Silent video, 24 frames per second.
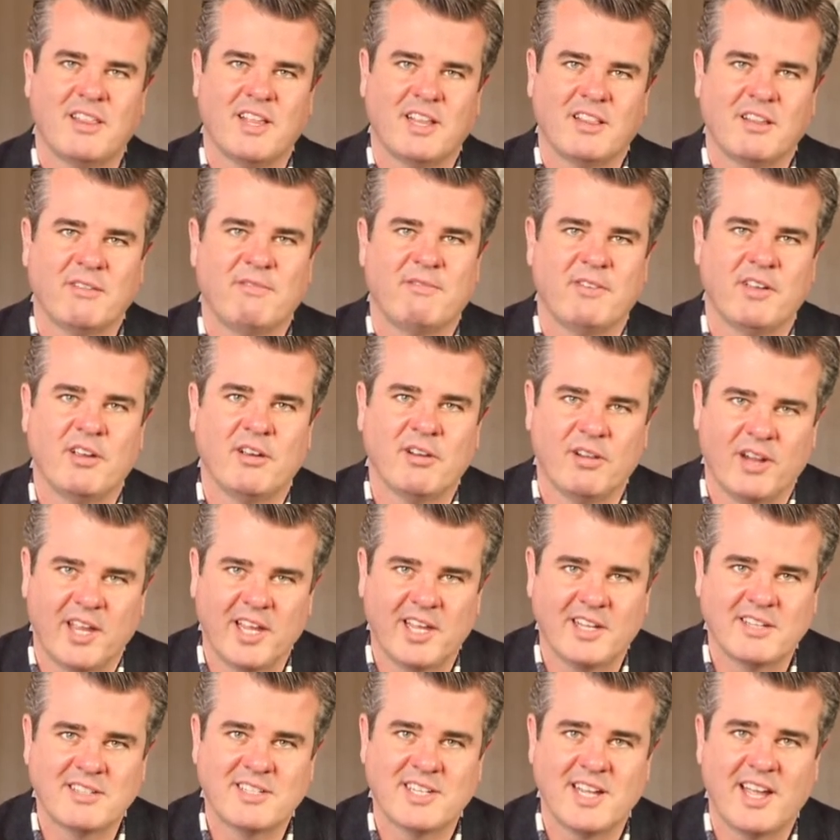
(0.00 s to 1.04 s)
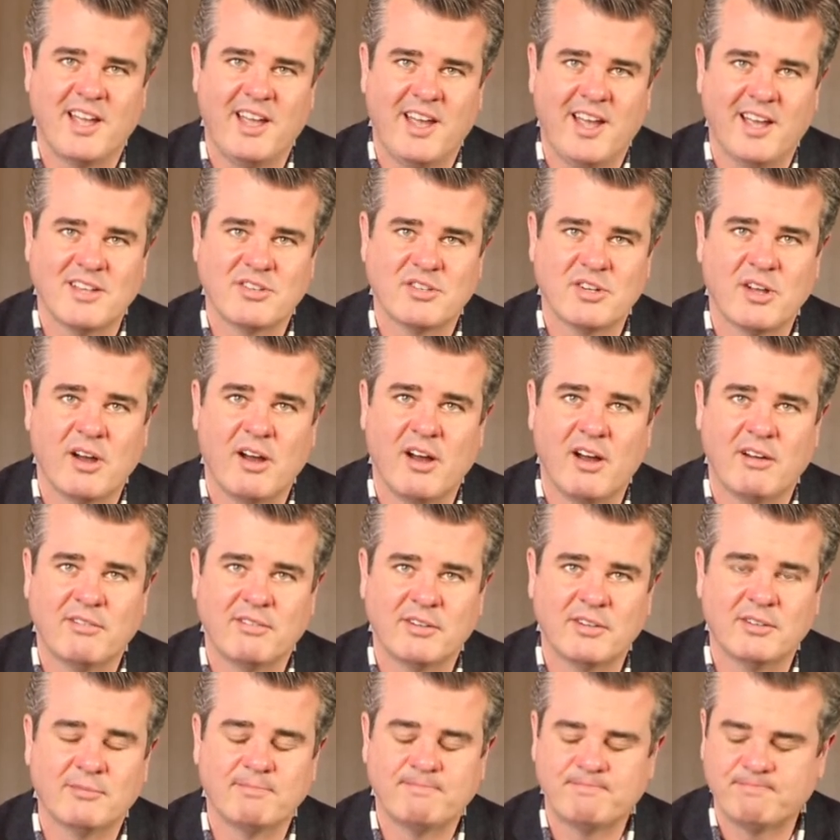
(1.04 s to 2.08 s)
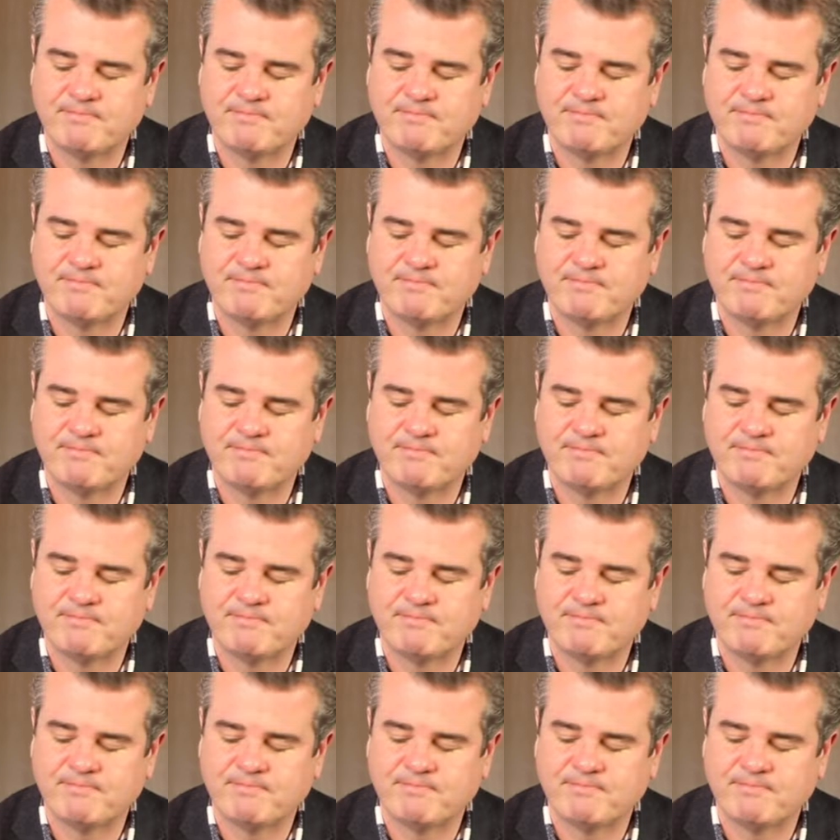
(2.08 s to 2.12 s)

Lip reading: that the Finger Lakes has to offer.